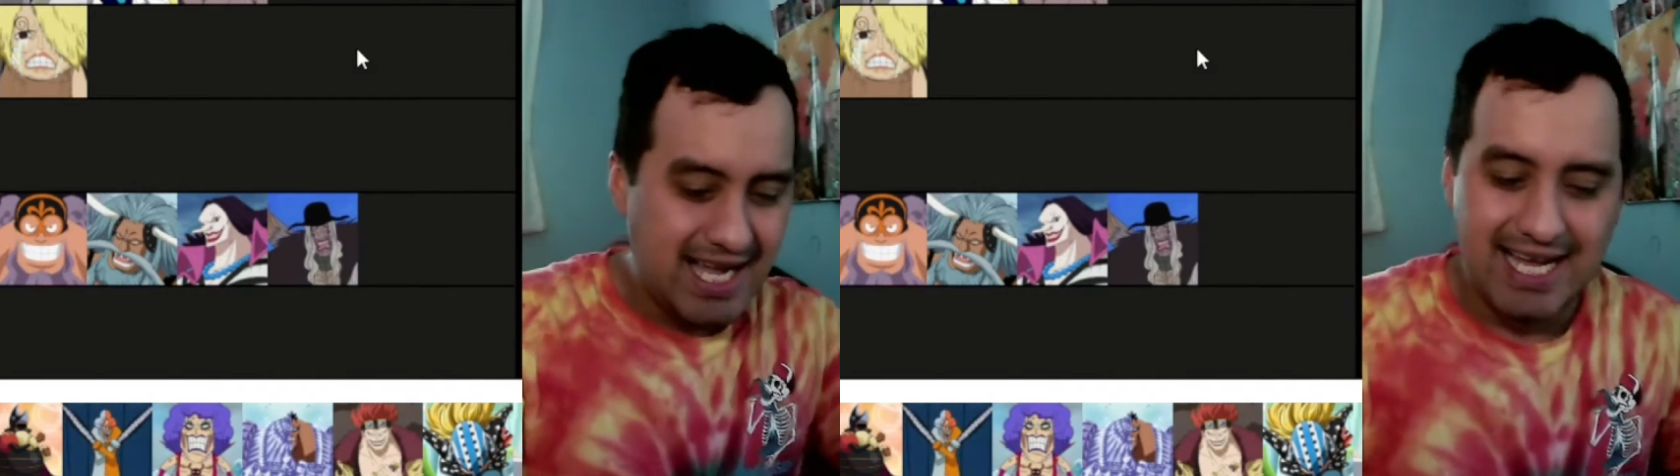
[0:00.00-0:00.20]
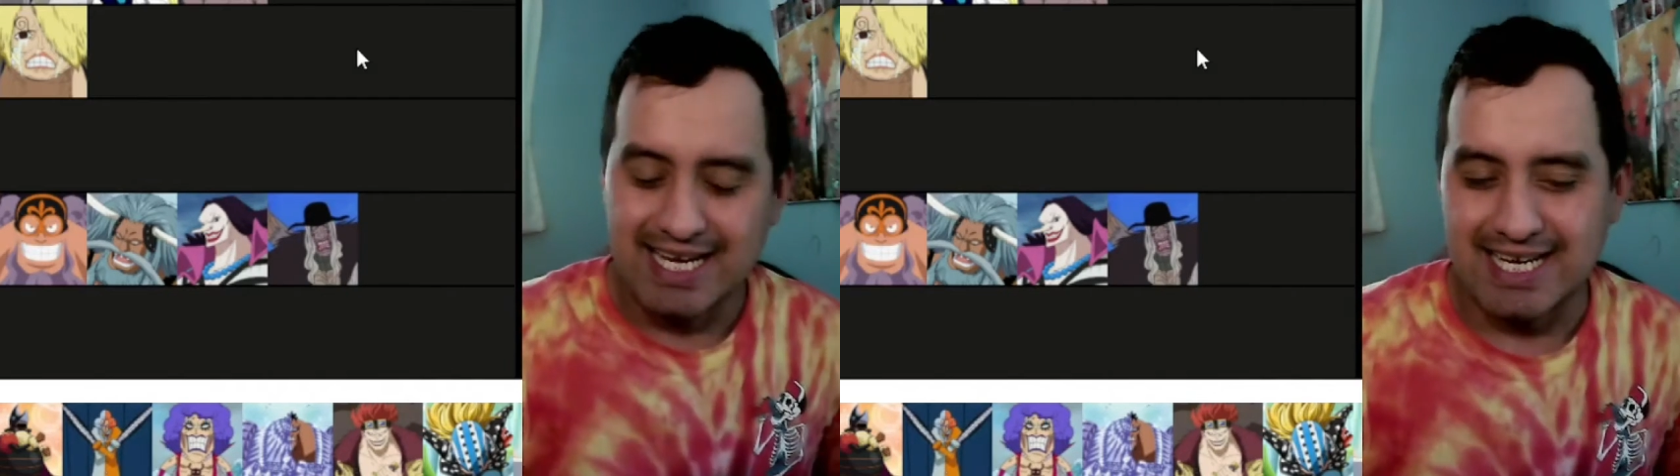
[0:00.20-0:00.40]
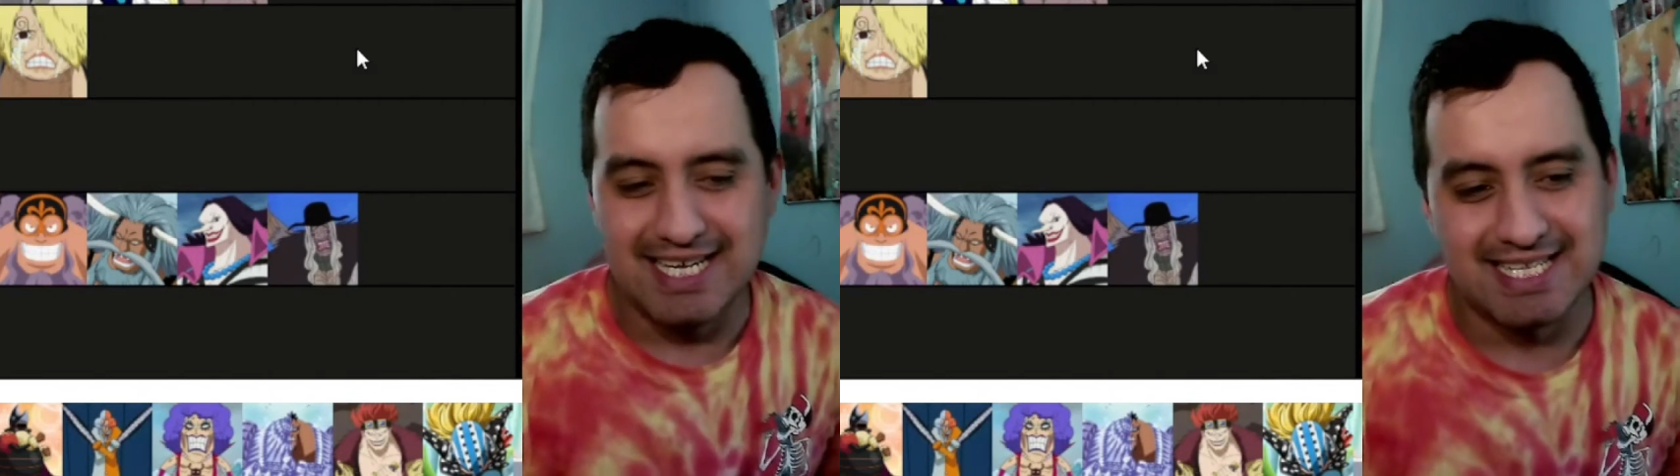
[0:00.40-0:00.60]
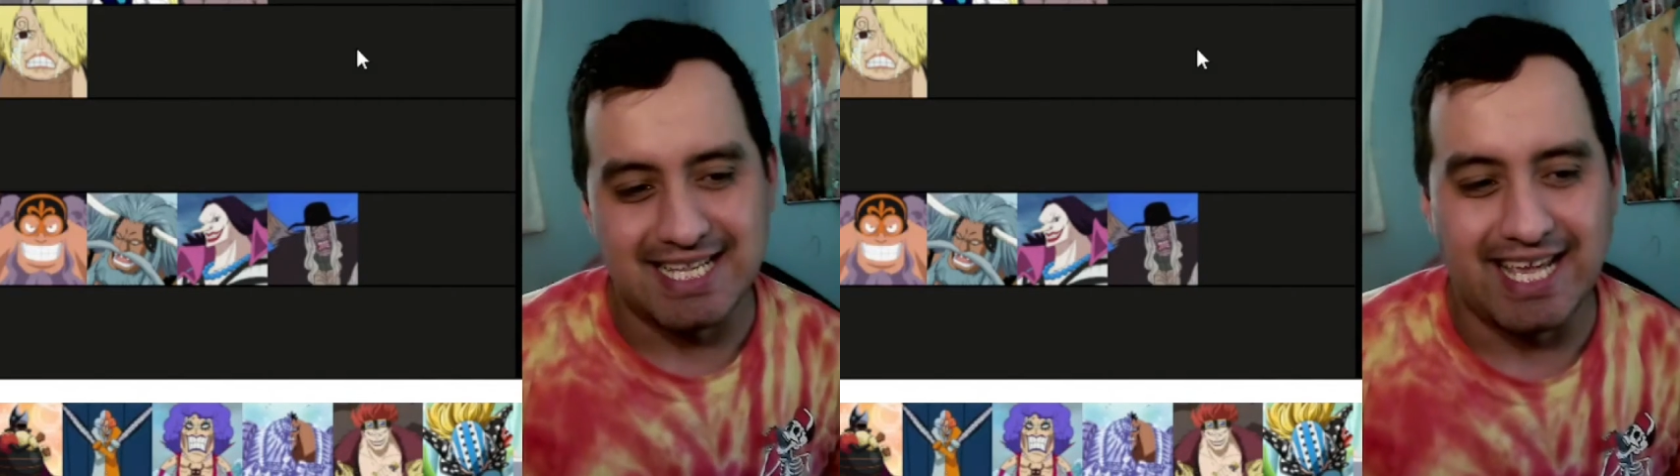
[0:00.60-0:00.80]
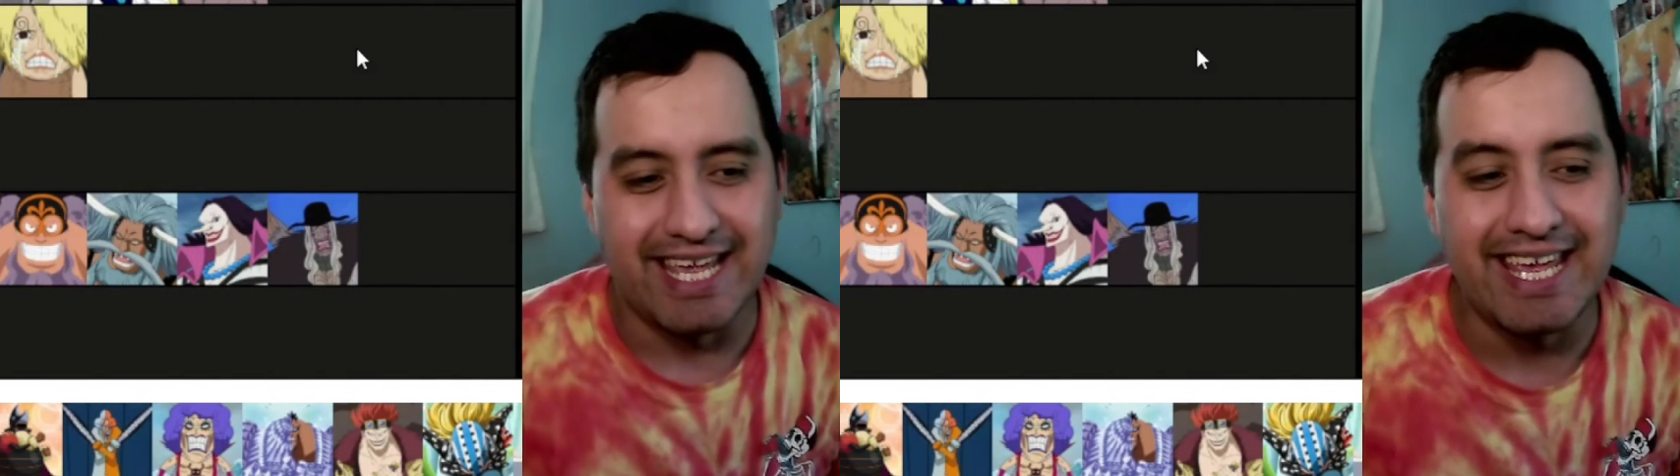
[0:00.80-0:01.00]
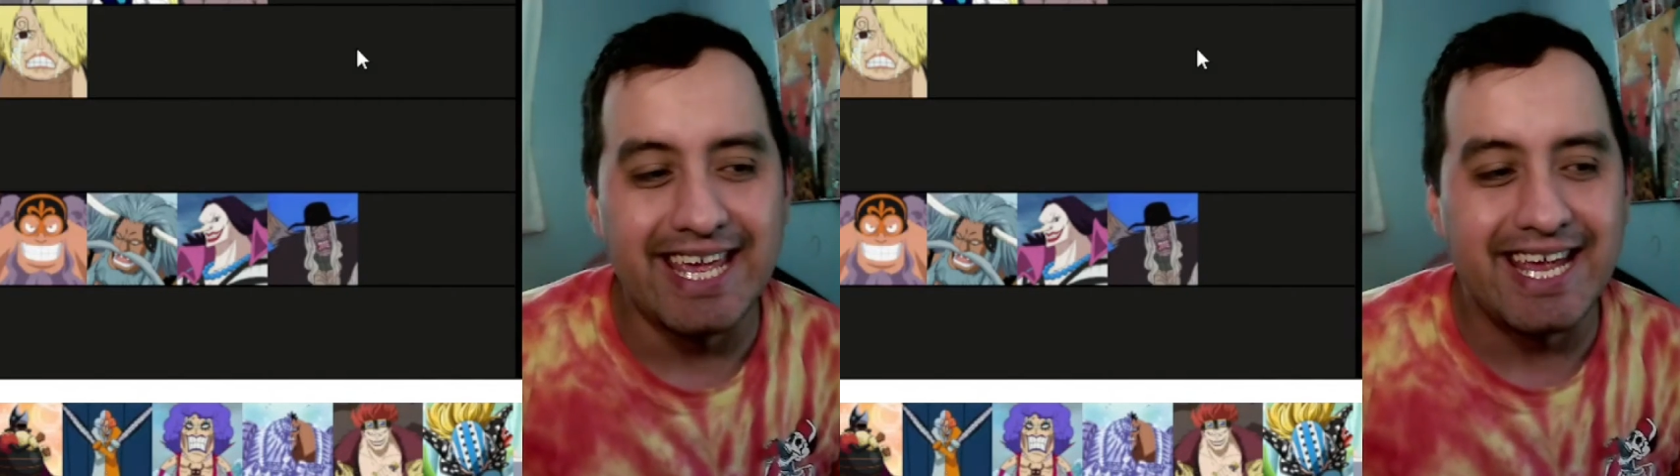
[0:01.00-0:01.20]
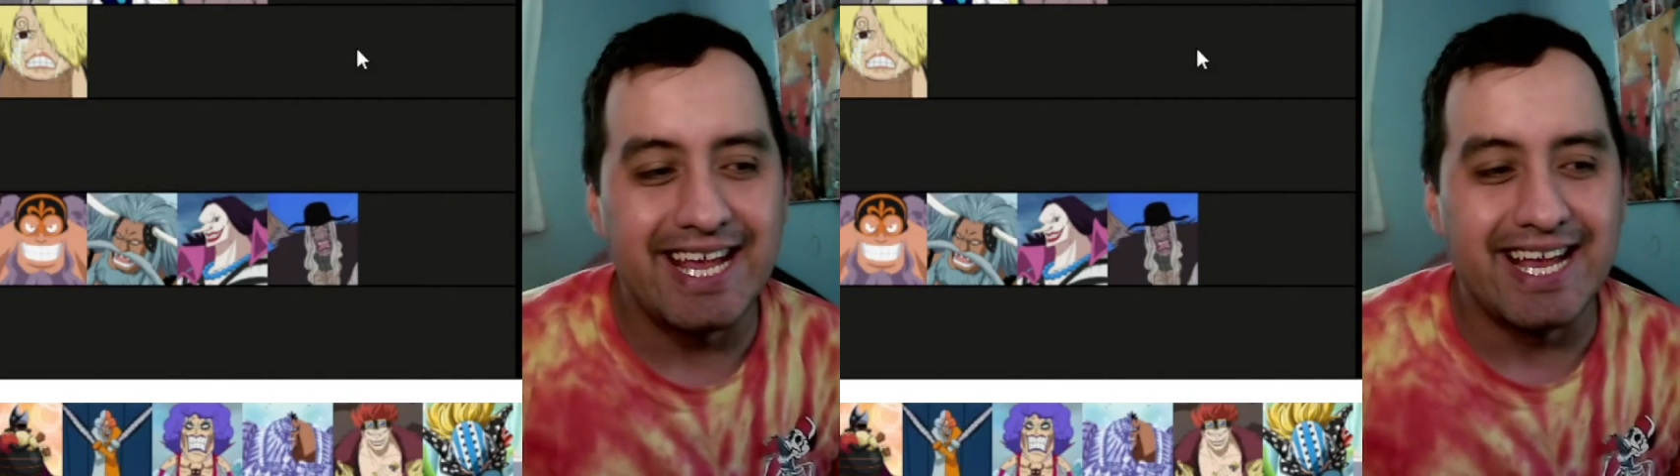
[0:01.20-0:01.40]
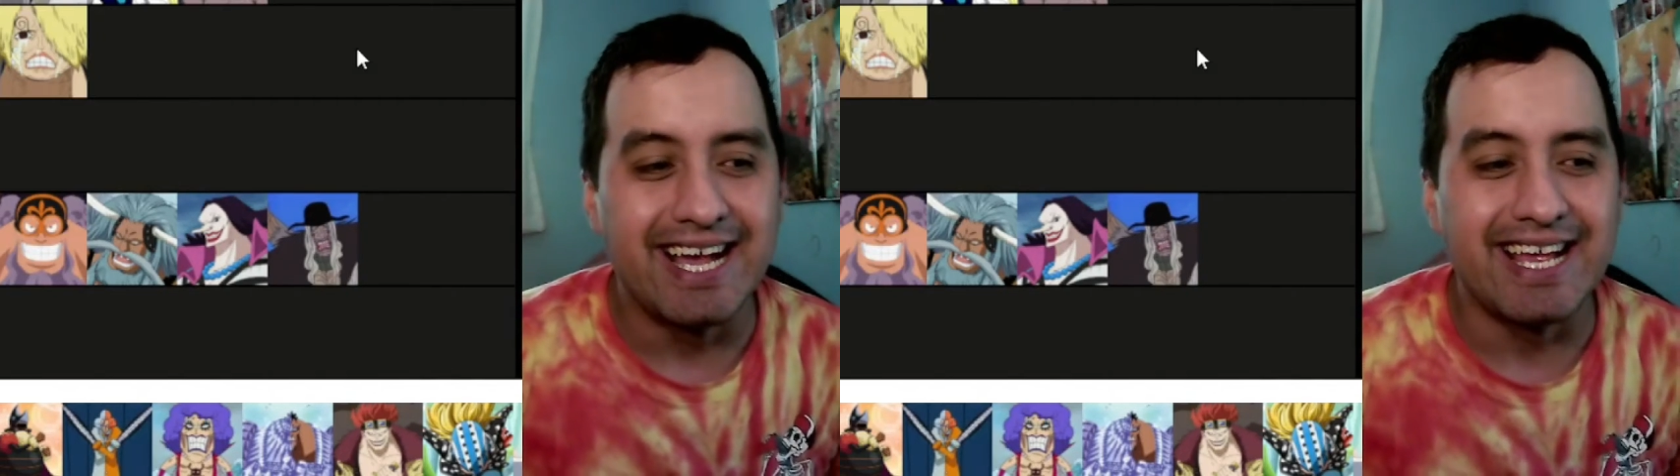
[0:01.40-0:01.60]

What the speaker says: cause he